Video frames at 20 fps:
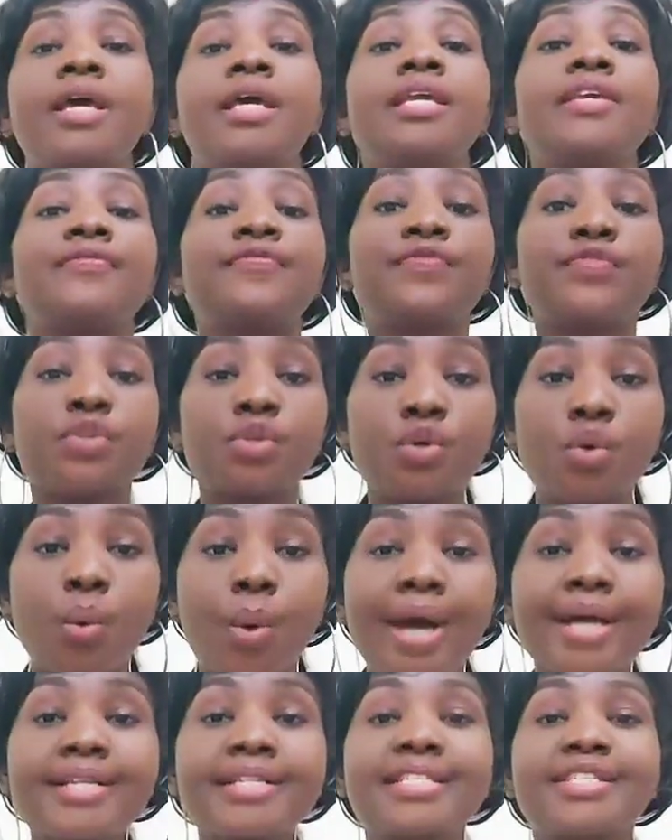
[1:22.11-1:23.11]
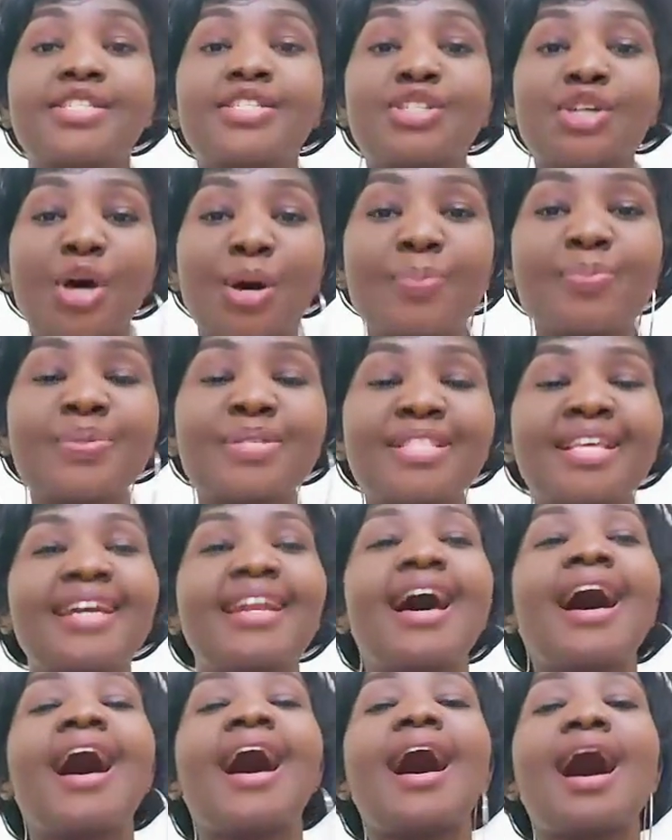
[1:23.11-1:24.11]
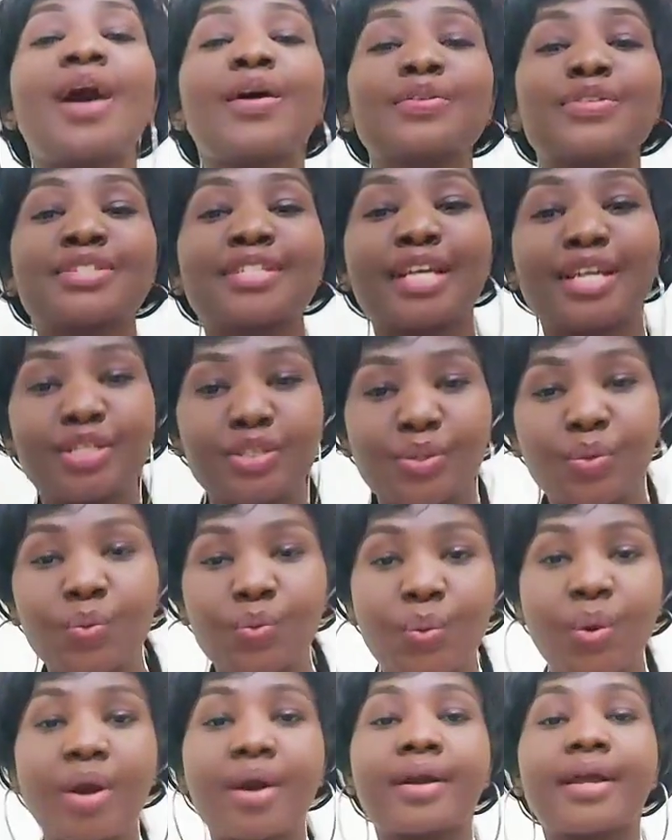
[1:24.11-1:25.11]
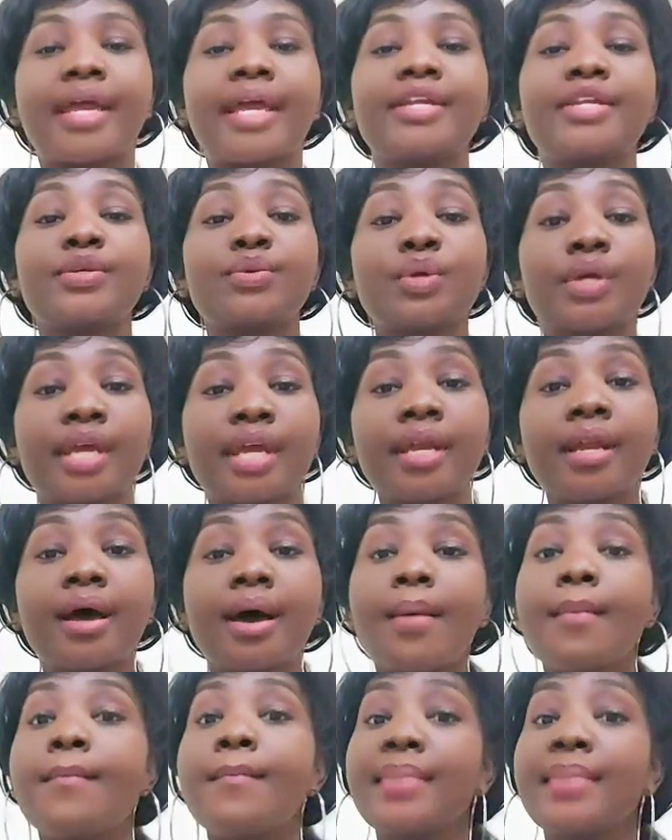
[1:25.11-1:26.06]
If you want jobs that are outside your work and you can